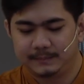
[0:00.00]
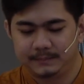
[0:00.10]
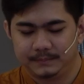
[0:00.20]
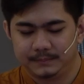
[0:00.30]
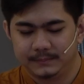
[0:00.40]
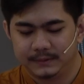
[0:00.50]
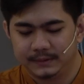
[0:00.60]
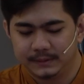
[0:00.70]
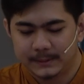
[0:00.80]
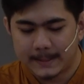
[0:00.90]

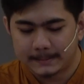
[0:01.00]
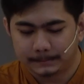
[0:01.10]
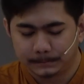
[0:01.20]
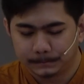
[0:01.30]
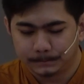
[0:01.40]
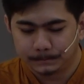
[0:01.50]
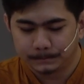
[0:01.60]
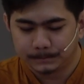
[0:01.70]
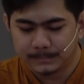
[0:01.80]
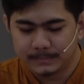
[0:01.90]

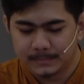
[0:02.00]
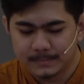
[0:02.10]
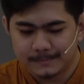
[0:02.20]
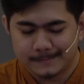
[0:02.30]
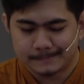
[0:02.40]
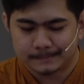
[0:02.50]
Nothing is said.